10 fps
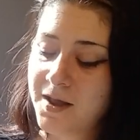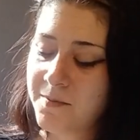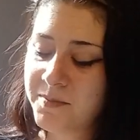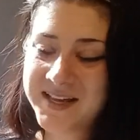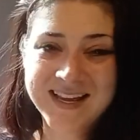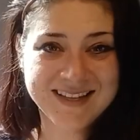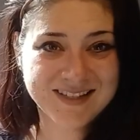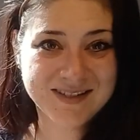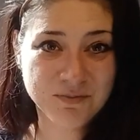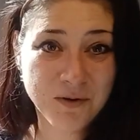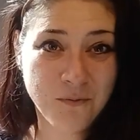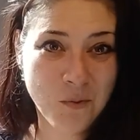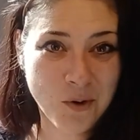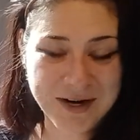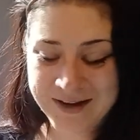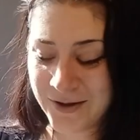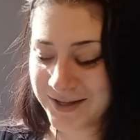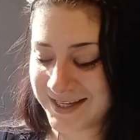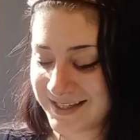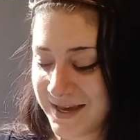but it's rewarding all at
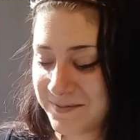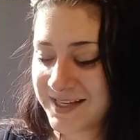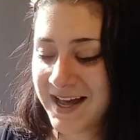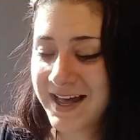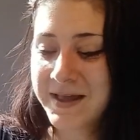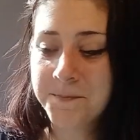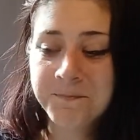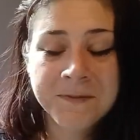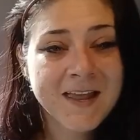the same time.